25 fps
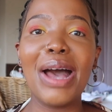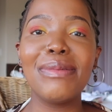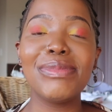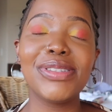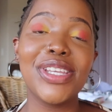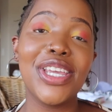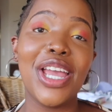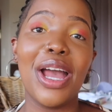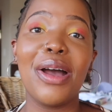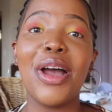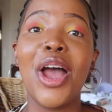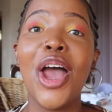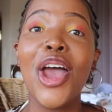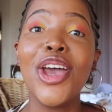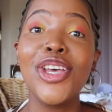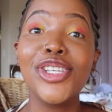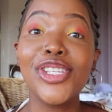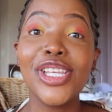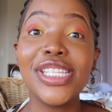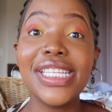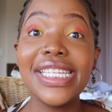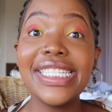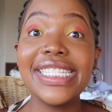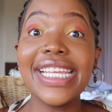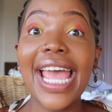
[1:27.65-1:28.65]
So yeah,
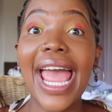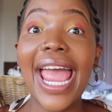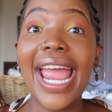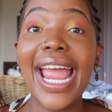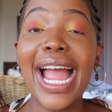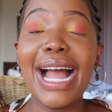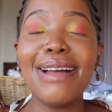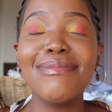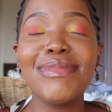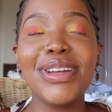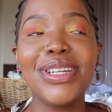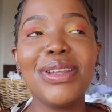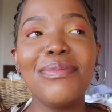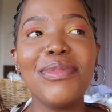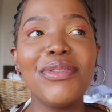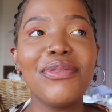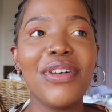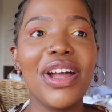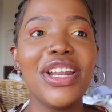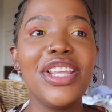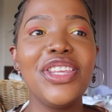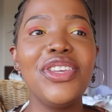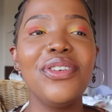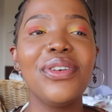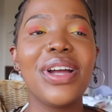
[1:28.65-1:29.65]
so today I'm going to be
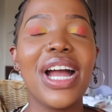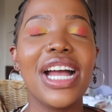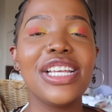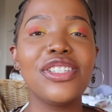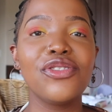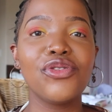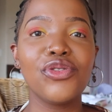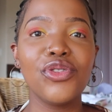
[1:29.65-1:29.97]
running you guys